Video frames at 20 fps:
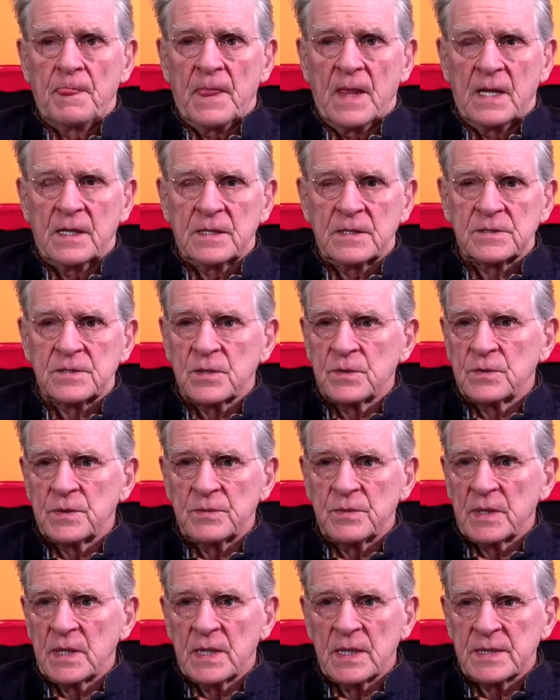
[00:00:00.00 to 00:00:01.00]
and his own
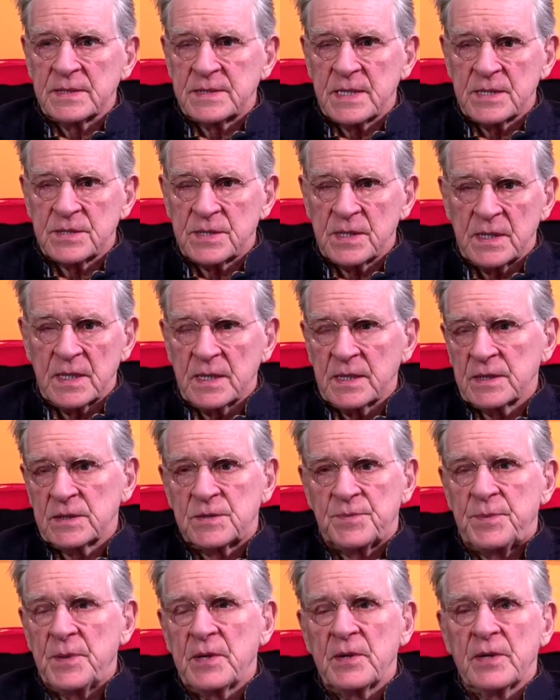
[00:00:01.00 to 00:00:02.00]
realization and
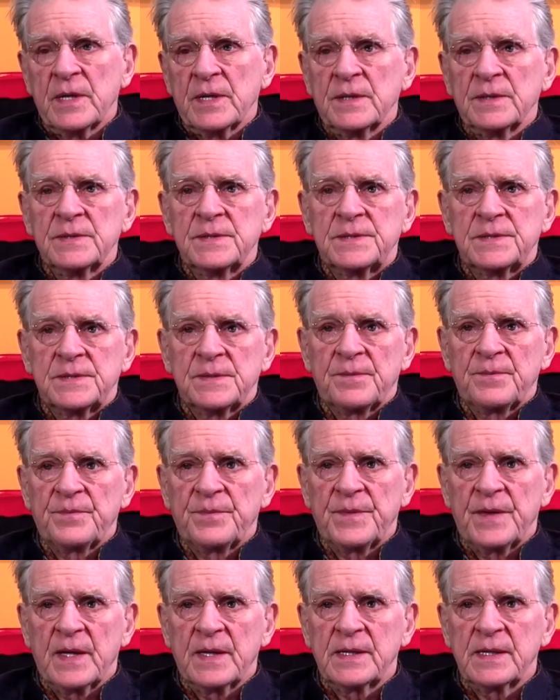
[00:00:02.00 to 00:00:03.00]
experience
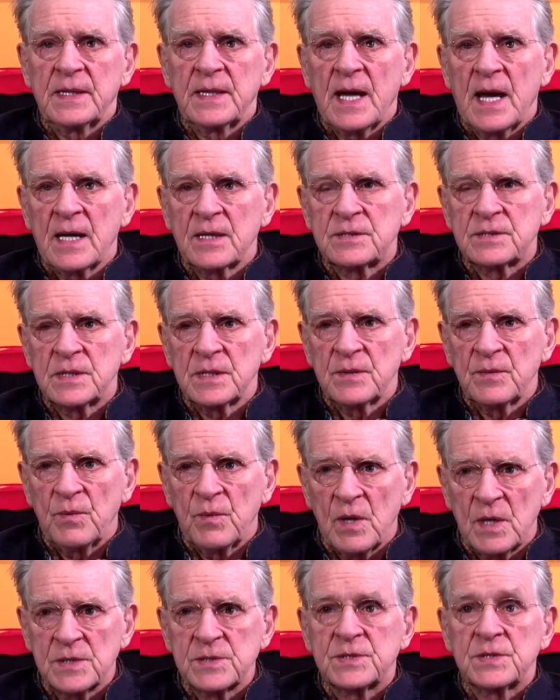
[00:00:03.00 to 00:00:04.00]
that he actually
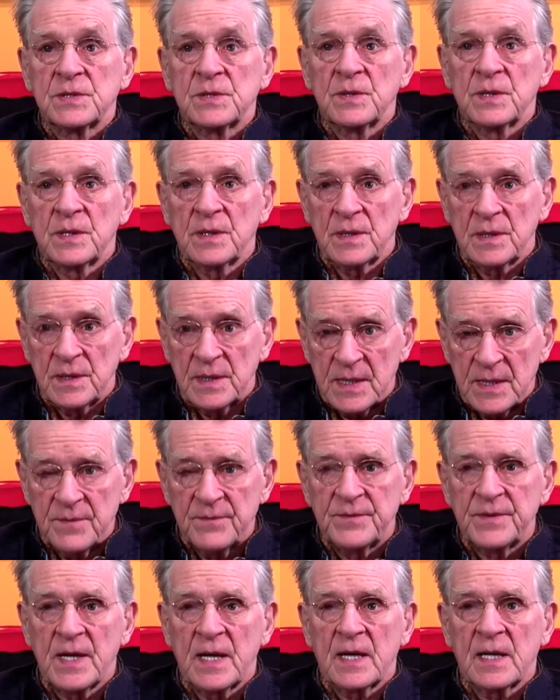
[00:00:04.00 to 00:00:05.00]
was,
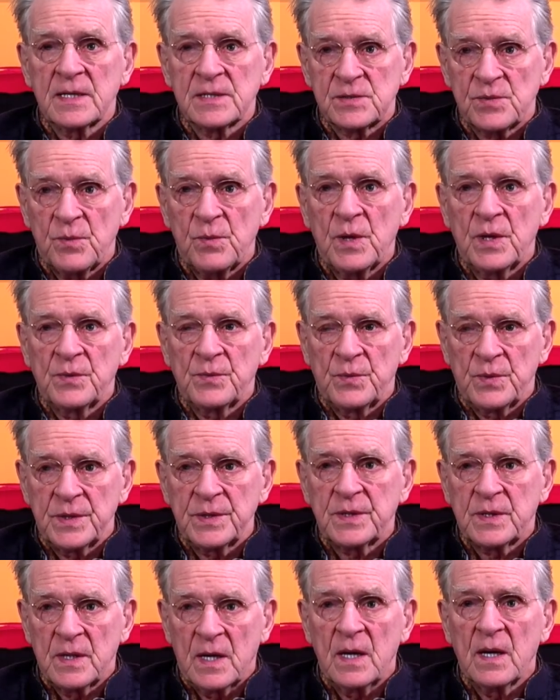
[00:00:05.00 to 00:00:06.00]
lived as one
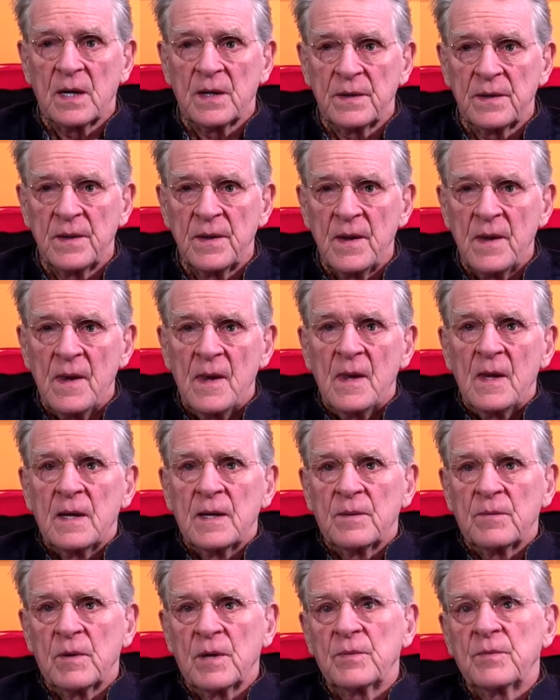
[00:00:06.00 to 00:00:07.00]
with God.
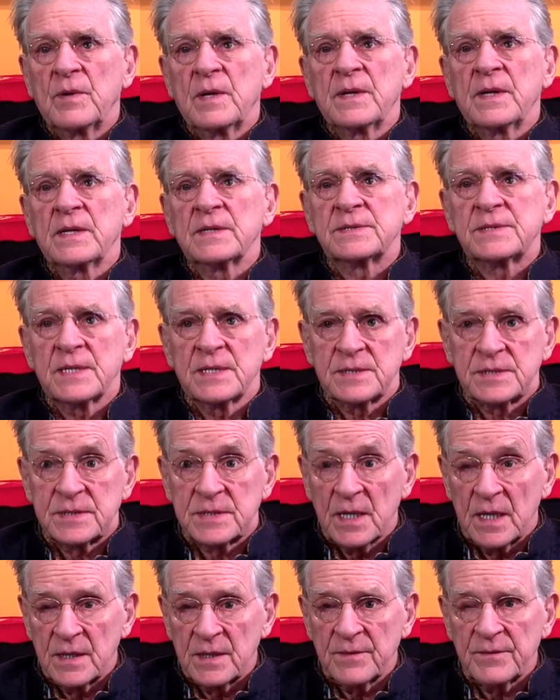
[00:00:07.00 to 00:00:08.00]
In one way they say
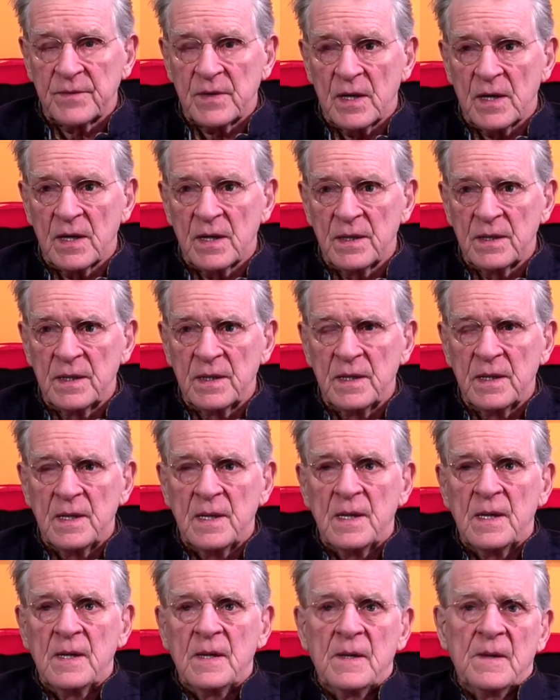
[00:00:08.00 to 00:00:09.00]
son of God,
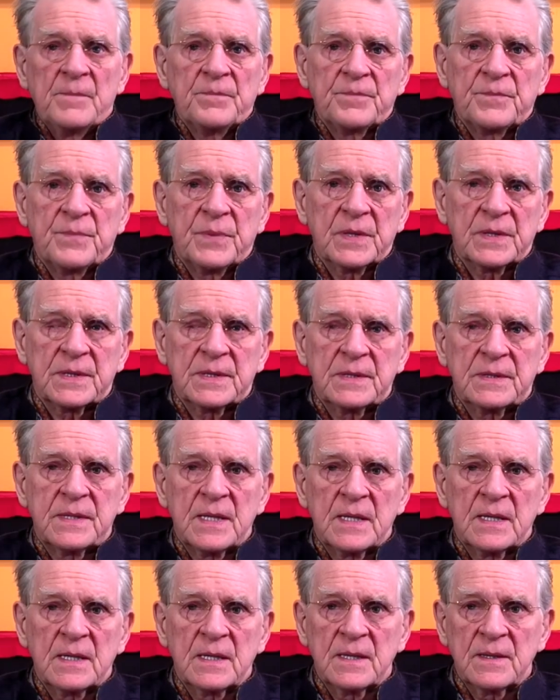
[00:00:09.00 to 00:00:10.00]
but
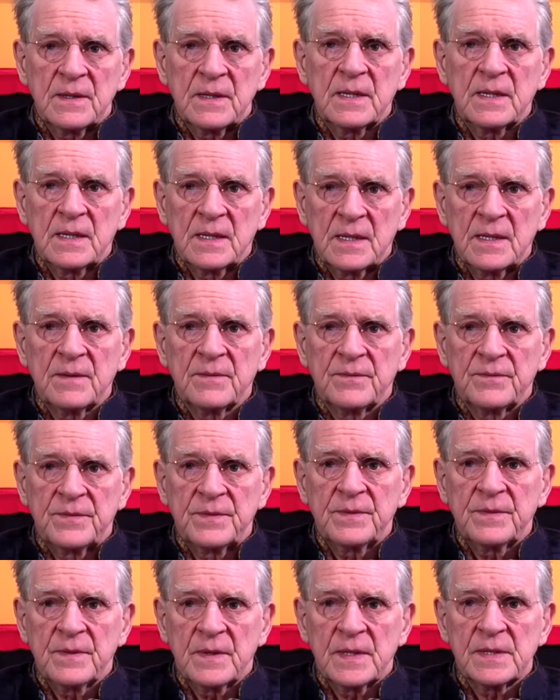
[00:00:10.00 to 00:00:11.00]
they li he
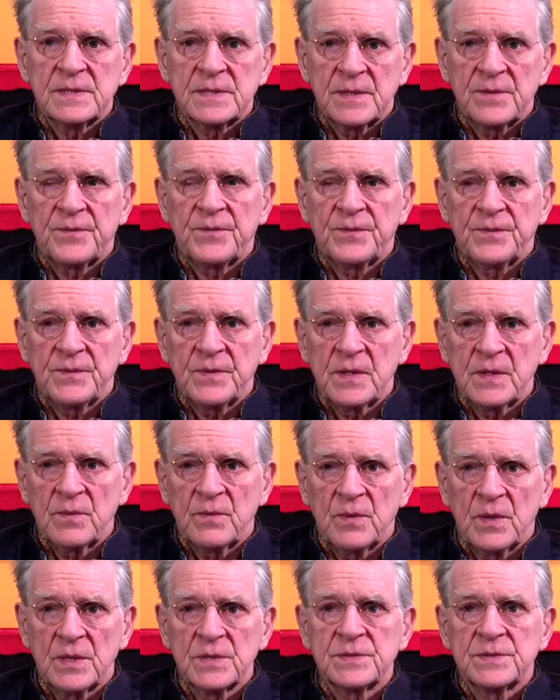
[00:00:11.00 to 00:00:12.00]
lived as if he
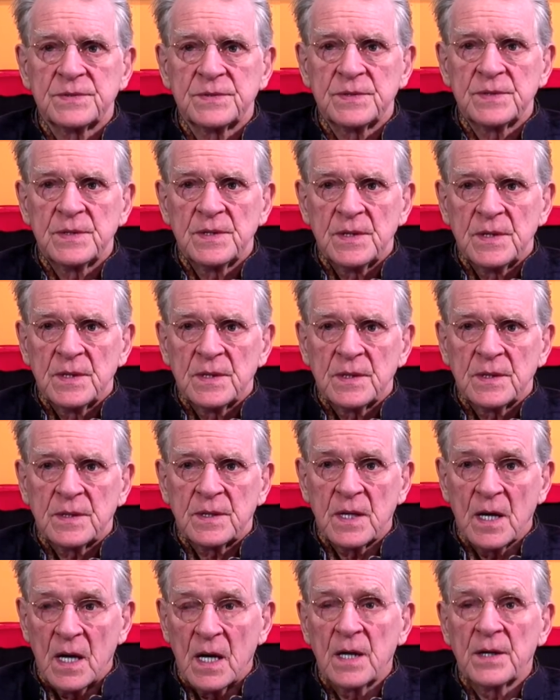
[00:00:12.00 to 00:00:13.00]
was
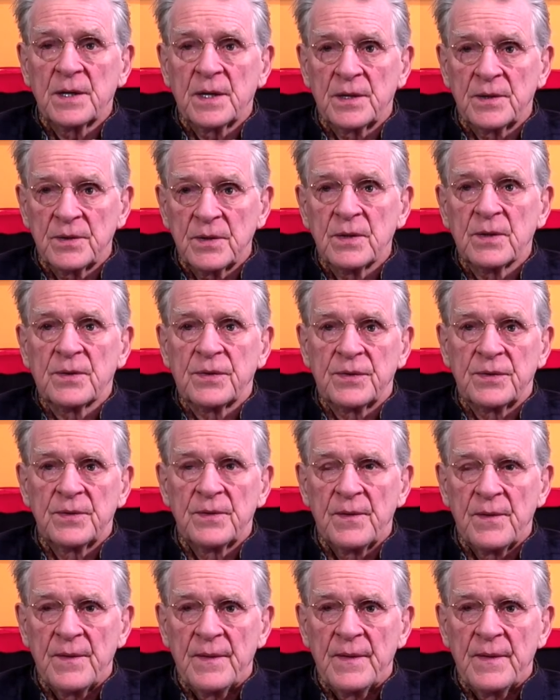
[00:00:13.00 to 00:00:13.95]
God on earth,